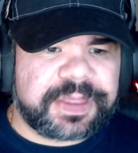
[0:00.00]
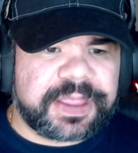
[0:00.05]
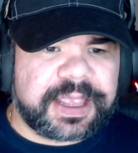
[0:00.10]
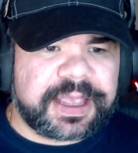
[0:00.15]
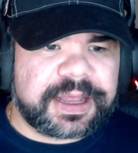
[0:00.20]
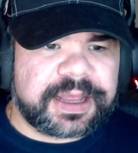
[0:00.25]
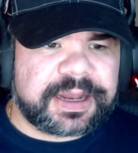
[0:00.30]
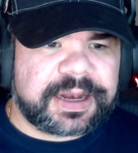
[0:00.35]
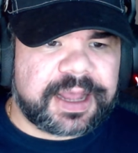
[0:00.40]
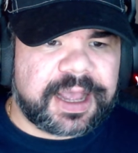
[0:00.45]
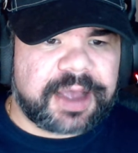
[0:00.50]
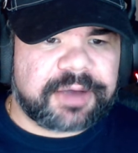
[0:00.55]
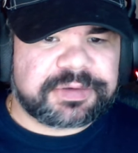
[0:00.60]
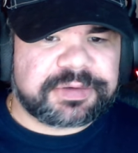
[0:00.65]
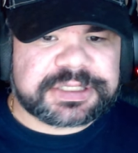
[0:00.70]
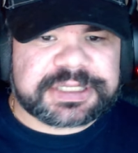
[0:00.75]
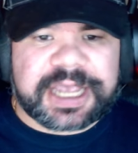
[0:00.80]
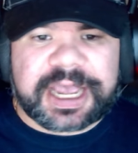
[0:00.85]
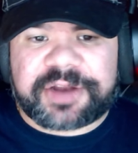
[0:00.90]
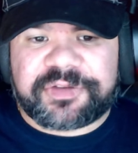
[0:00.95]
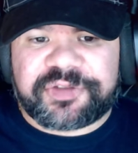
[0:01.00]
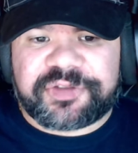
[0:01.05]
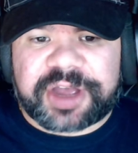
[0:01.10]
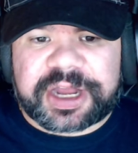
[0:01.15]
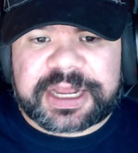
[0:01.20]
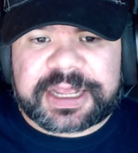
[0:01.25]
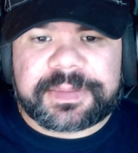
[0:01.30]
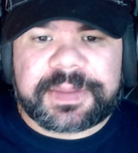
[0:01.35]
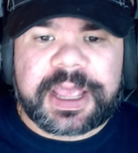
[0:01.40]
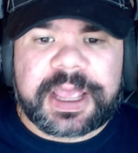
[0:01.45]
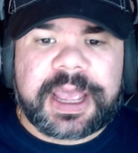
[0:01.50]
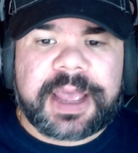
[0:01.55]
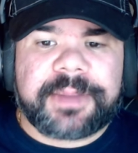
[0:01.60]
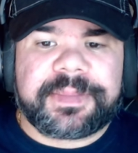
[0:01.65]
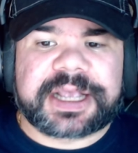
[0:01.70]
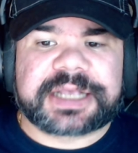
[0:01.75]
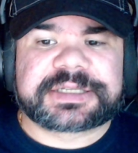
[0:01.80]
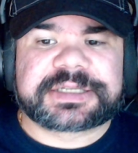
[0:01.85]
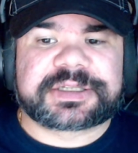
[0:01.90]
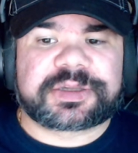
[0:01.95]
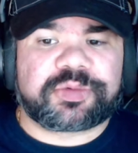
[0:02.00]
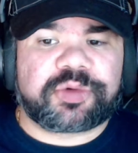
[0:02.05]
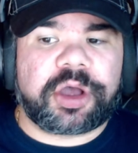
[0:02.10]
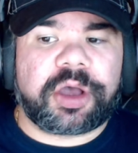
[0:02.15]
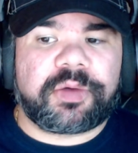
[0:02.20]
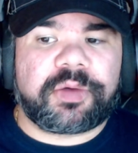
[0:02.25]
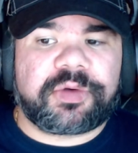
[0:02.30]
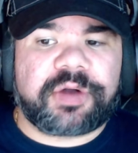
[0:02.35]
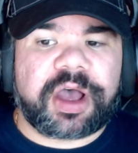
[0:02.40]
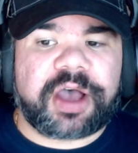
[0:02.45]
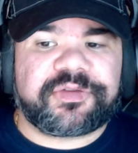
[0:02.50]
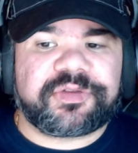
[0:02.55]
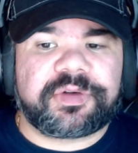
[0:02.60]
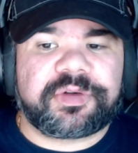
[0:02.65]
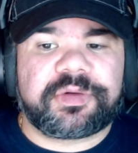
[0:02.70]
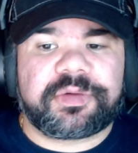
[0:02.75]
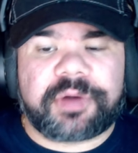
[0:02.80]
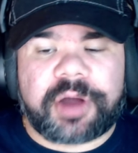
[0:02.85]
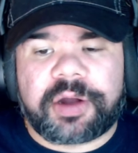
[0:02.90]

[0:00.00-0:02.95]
it uh, was kind of funny because the Royal Ruff,